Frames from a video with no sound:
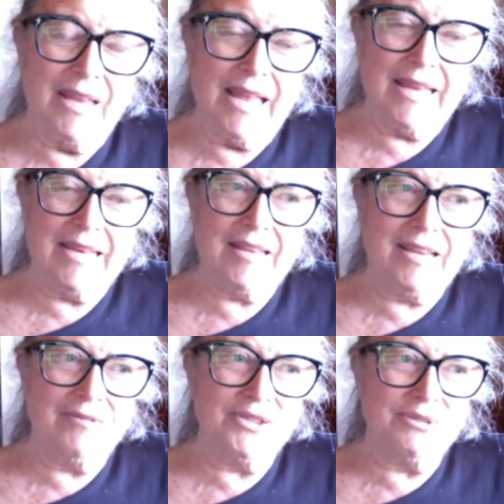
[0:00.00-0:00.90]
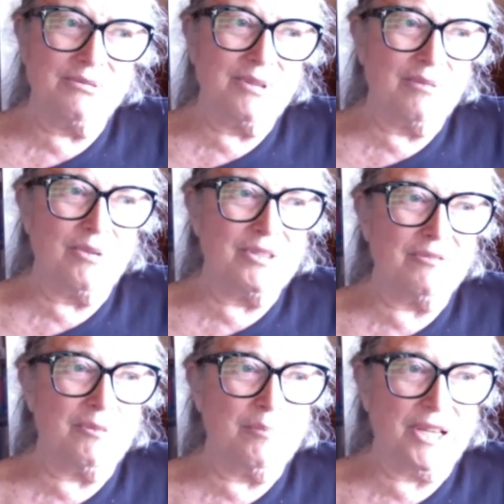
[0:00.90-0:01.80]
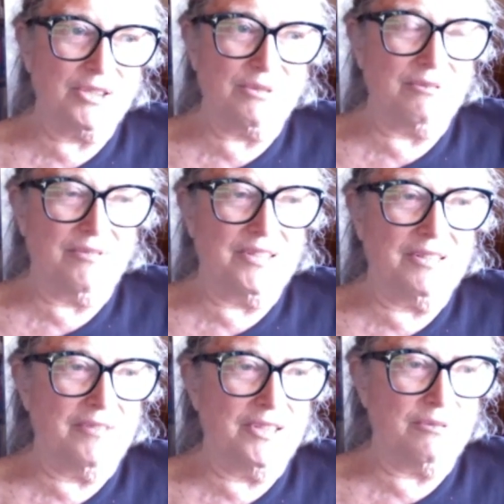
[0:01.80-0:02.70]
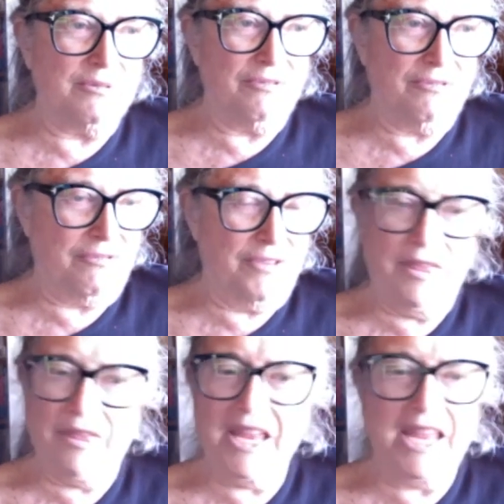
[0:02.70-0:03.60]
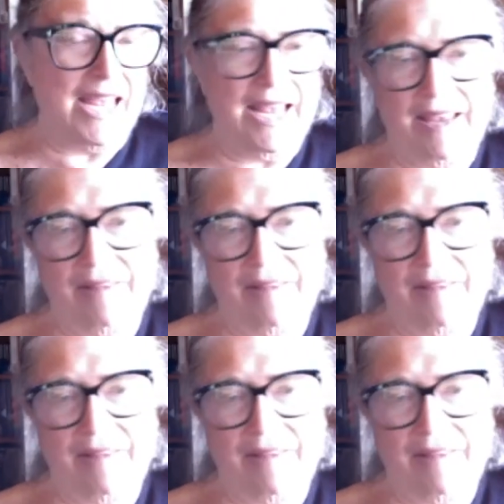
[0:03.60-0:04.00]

and it gives you a wonderful picture of individual free thinking and